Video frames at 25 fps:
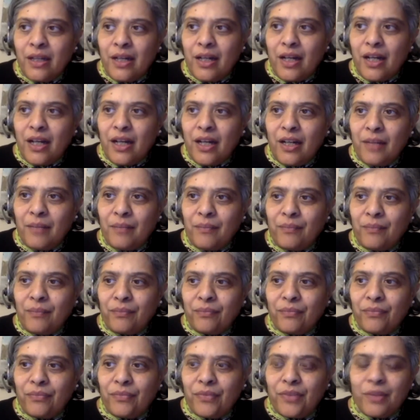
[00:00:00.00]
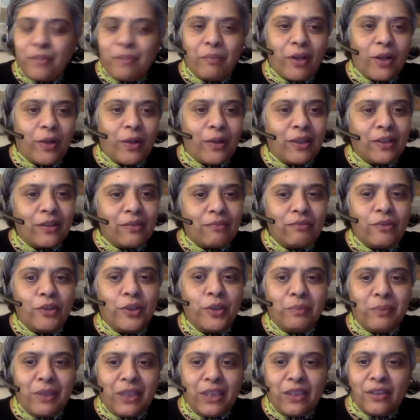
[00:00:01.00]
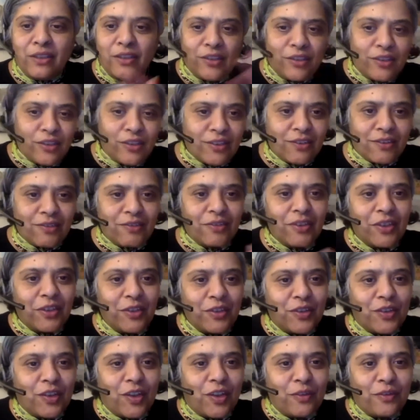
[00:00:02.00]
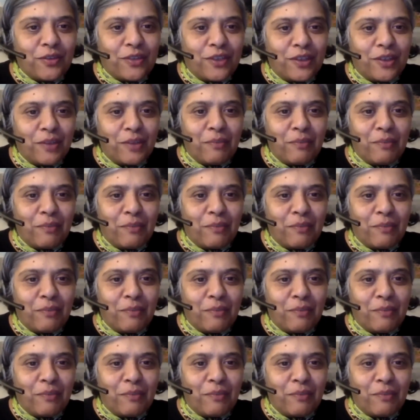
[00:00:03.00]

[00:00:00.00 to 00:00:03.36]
the poet Rumi, who's often the